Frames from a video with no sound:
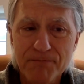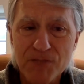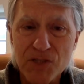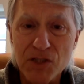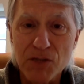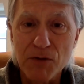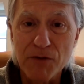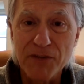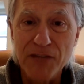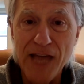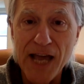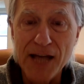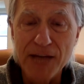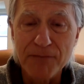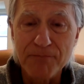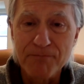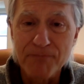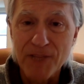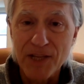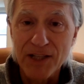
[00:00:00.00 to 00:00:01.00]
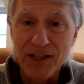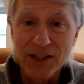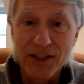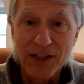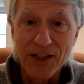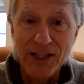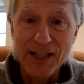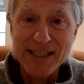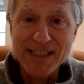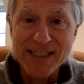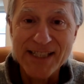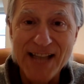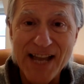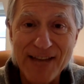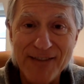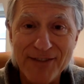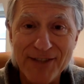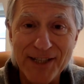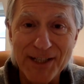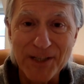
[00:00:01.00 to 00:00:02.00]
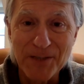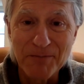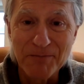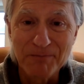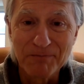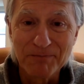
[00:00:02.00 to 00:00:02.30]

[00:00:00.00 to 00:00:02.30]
So with that, let's dive in.